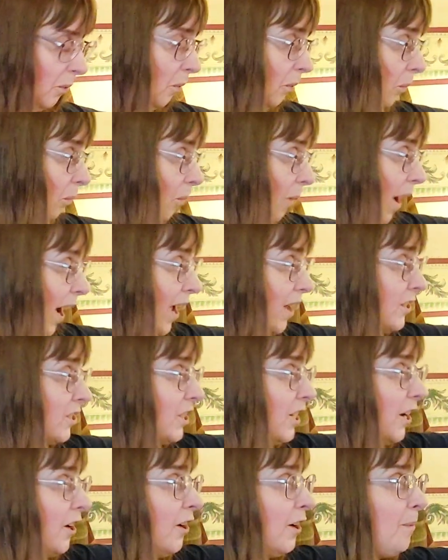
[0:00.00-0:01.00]
wild
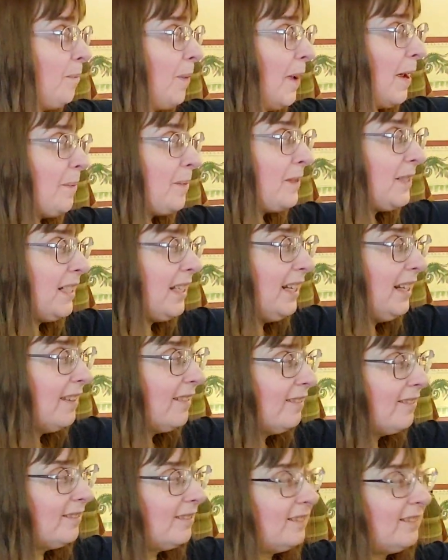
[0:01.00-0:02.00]
cherry Pepsi
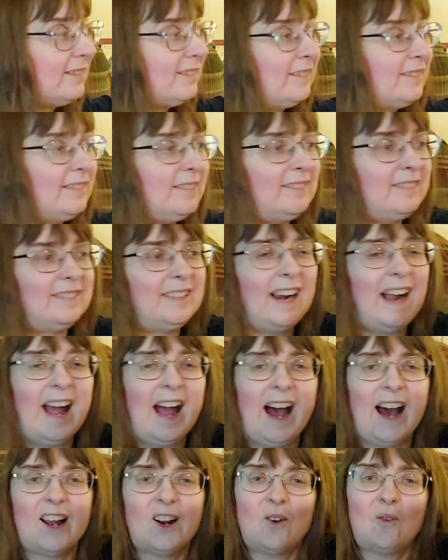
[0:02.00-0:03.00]

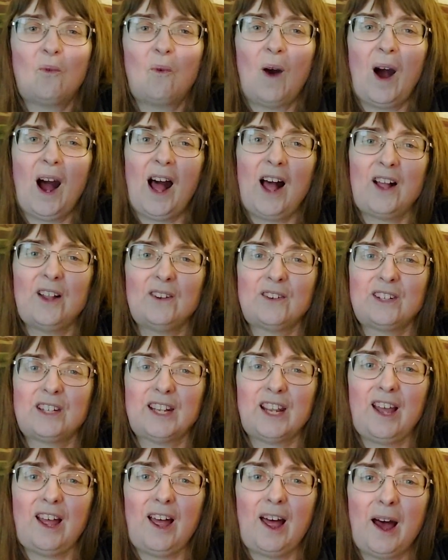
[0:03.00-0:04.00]
out of wild
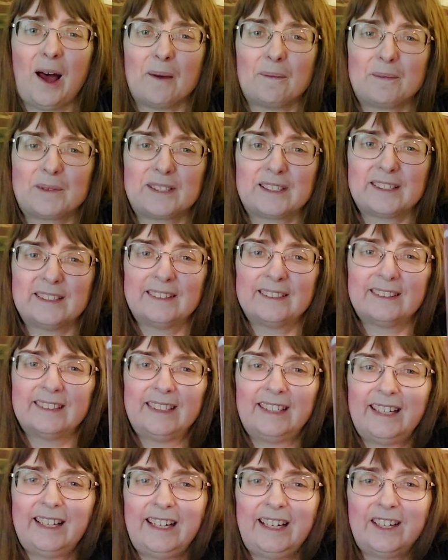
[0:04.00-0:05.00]
cups.
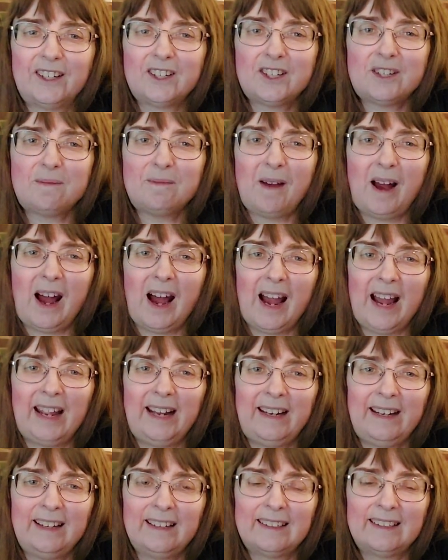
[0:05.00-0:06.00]
Here's
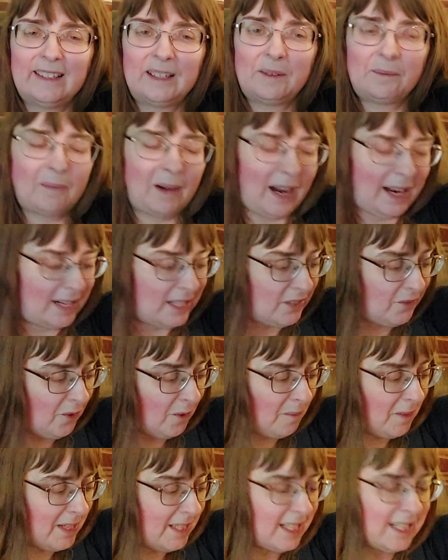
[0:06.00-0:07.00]
mine. Mine is
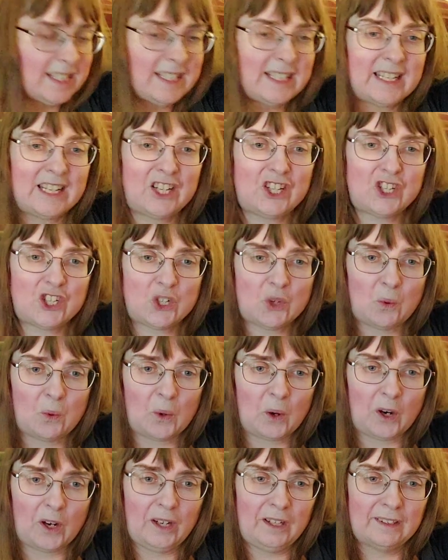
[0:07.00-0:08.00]
from the Disney
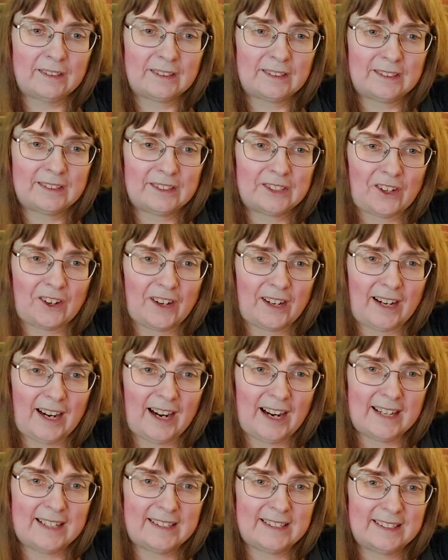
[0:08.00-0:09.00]
store. Sorry,
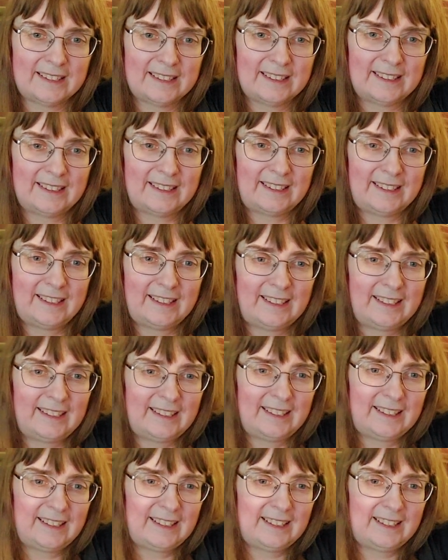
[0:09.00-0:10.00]
guys.
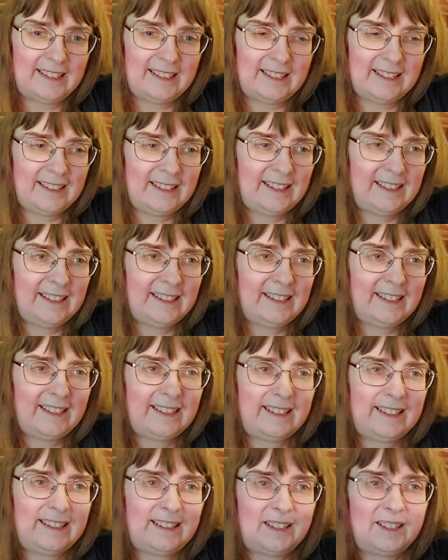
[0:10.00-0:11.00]
What's in there?
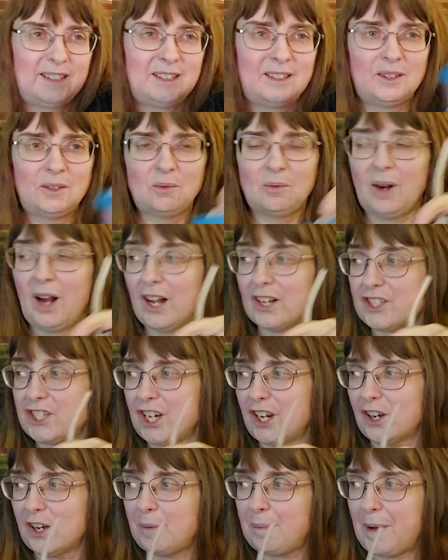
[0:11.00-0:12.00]
Wild
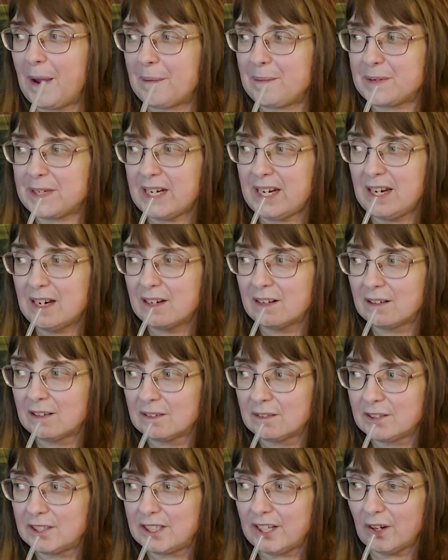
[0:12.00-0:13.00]
cherry Pepsi,
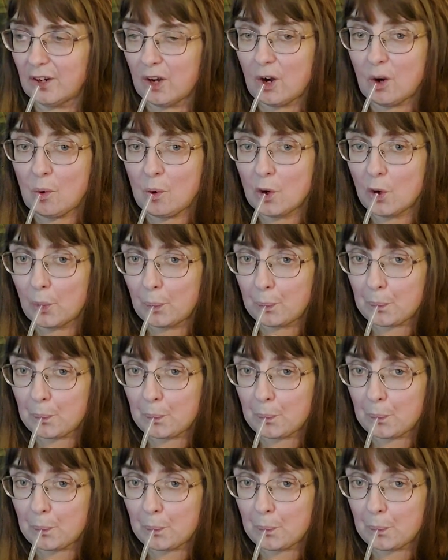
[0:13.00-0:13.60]
zero.